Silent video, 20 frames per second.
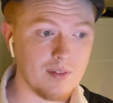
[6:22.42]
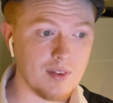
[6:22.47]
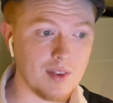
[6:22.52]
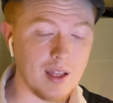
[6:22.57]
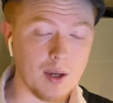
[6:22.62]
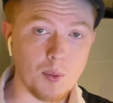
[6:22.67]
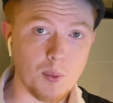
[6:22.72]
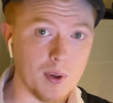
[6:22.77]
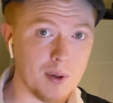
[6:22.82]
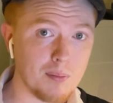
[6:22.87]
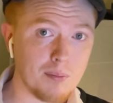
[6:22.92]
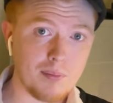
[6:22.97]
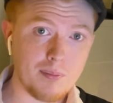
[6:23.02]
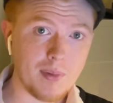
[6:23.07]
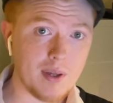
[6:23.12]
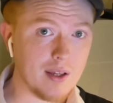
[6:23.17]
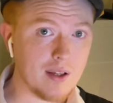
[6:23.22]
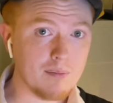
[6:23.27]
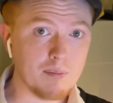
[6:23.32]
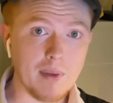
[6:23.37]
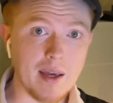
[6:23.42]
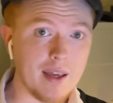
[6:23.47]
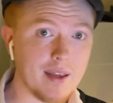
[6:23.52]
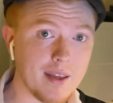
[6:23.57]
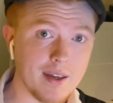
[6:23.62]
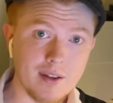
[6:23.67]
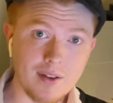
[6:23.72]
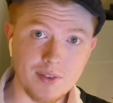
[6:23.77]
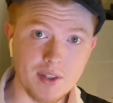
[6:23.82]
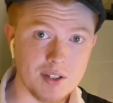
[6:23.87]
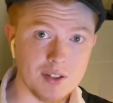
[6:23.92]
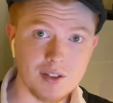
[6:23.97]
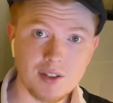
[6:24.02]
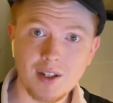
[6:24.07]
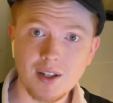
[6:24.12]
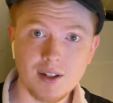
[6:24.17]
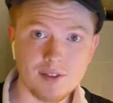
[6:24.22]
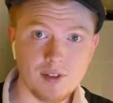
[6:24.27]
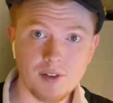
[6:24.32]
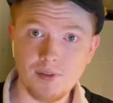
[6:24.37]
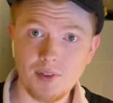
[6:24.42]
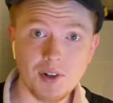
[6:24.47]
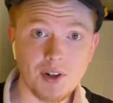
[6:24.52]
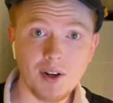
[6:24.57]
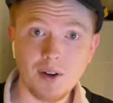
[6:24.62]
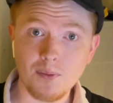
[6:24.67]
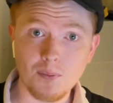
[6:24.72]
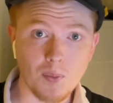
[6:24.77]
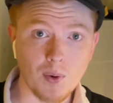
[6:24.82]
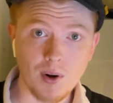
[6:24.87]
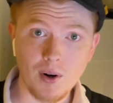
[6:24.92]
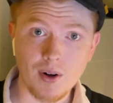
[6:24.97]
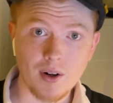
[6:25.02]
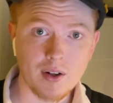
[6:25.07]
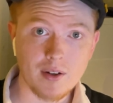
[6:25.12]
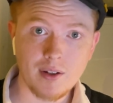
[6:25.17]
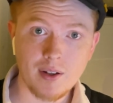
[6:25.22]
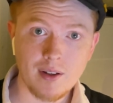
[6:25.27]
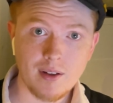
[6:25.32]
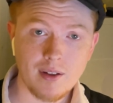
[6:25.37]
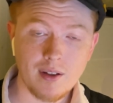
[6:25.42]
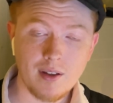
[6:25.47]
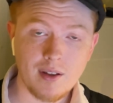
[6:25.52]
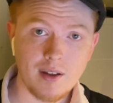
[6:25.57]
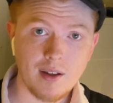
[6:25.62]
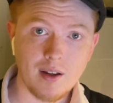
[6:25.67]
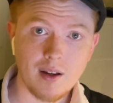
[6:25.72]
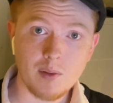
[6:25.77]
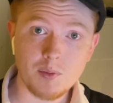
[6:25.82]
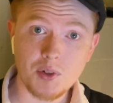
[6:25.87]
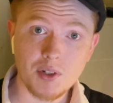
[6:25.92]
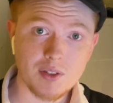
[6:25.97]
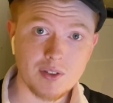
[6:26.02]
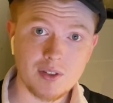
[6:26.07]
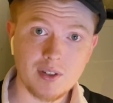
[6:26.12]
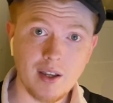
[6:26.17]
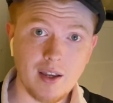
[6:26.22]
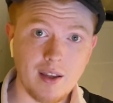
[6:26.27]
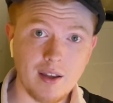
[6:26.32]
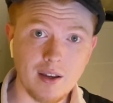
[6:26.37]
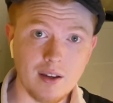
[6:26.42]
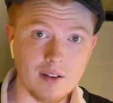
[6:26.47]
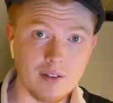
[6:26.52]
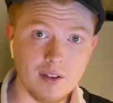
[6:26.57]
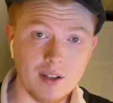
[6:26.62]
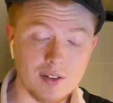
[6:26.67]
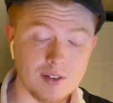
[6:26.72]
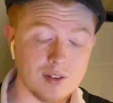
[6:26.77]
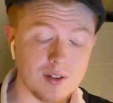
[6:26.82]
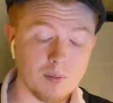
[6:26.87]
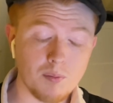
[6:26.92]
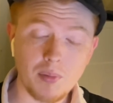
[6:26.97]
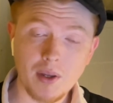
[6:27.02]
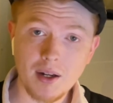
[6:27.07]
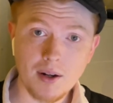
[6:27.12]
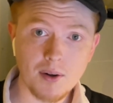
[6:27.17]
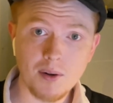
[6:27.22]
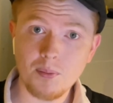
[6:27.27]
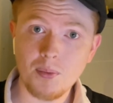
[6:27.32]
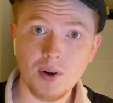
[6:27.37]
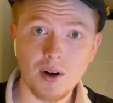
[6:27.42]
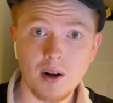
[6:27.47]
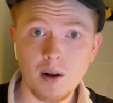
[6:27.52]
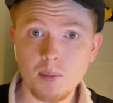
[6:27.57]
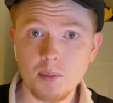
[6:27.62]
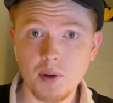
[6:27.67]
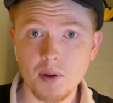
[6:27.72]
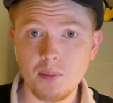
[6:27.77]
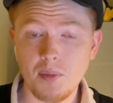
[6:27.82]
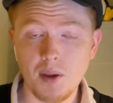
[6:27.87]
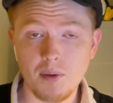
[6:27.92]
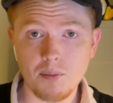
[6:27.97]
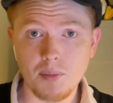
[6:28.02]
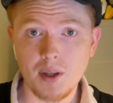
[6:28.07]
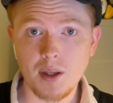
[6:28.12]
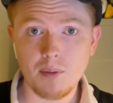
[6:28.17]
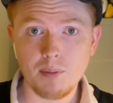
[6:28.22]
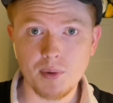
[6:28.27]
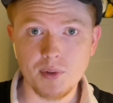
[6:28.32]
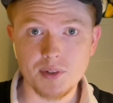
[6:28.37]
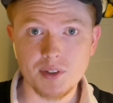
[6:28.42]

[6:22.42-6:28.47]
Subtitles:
they wouldn't be making this stuff if it didn't work. I'm just saying, it's a bigger problem than people